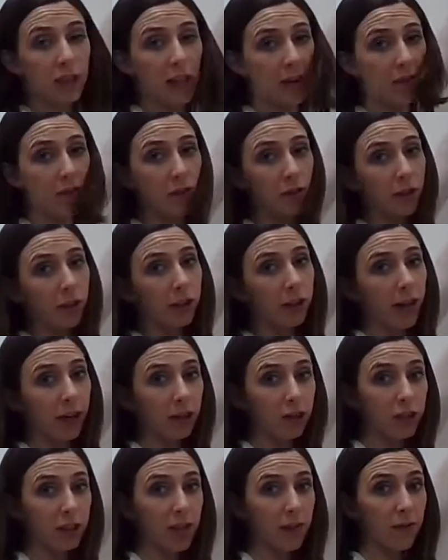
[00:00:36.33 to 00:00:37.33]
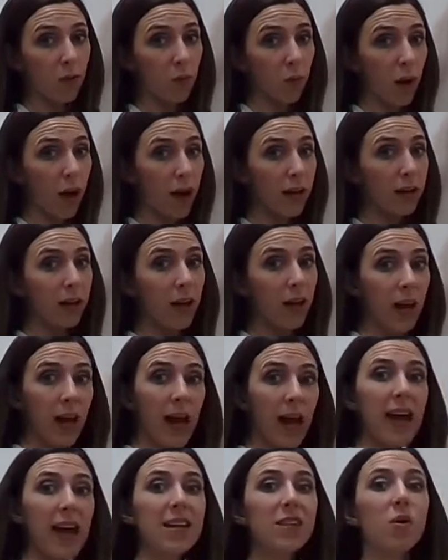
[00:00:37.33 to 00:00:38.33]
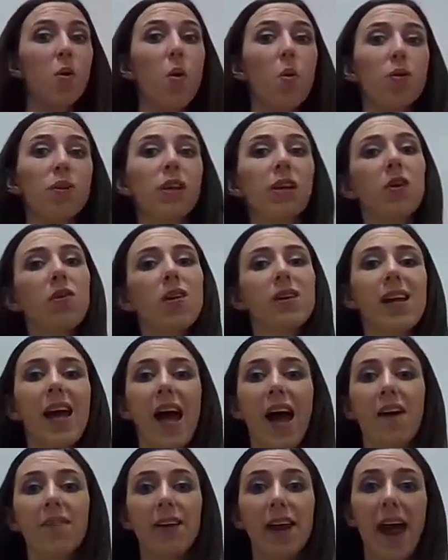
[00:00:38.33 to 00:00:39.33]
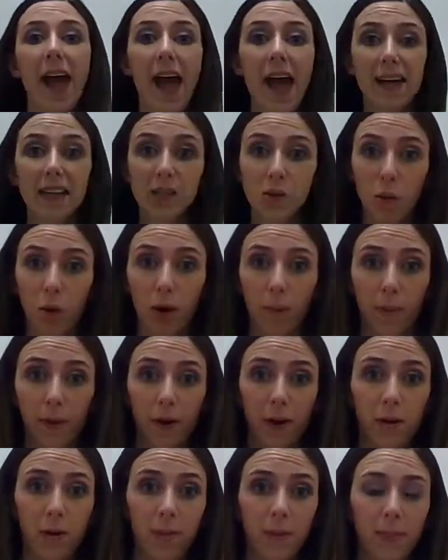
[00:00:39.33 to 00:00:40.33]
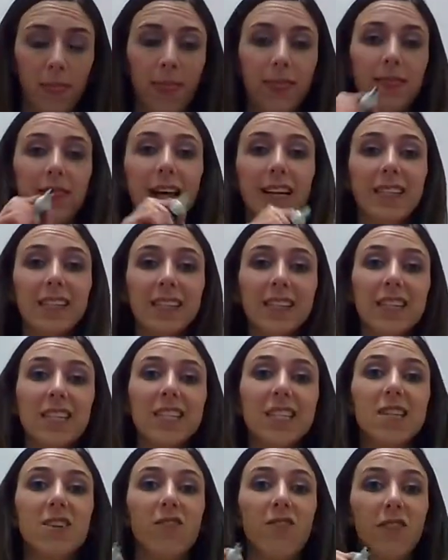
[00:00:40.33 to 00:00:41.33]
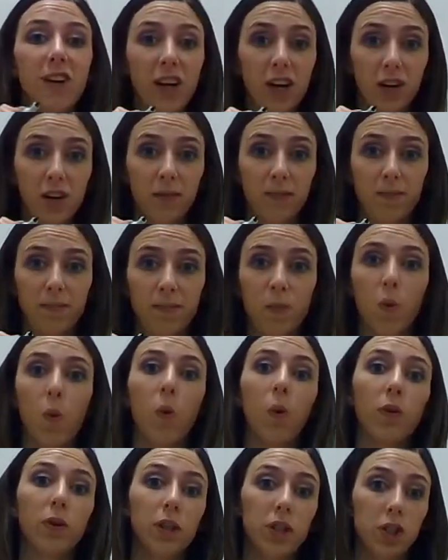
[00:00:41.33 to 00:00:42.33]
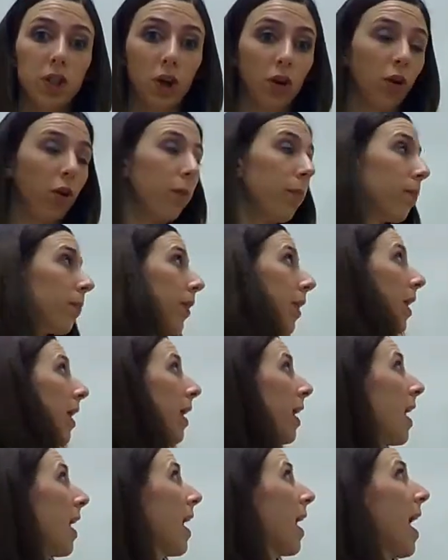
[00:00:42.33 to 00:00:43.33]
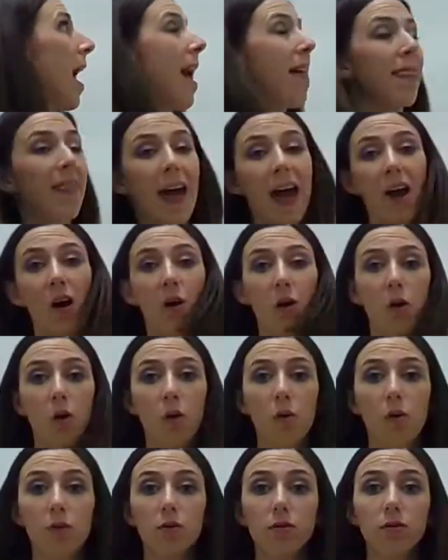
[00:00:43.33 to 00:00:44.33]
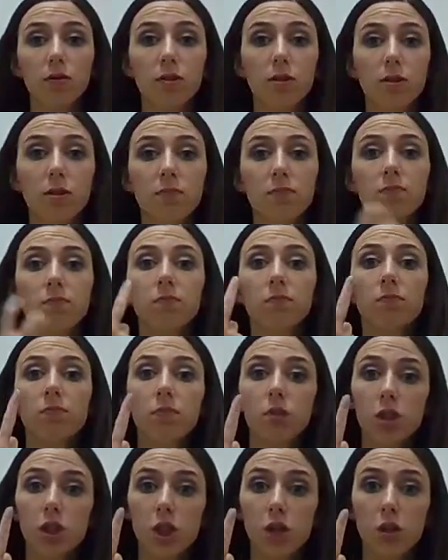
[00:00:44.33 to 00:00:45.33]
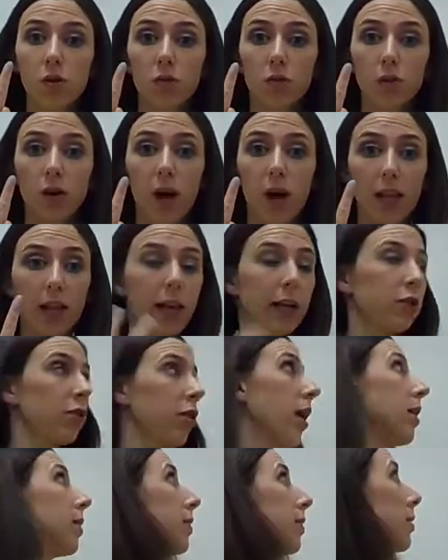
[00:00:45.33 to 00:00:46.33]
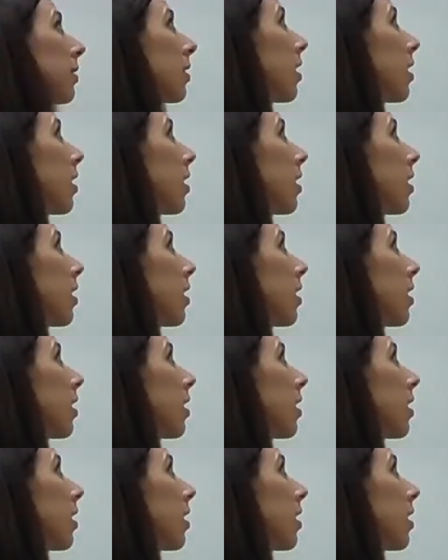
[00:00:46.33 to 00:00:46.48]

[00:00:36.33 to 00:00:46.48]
level 1 is only going to have an s orbital, that's the sphere or the circle, and that holds 2 electrons.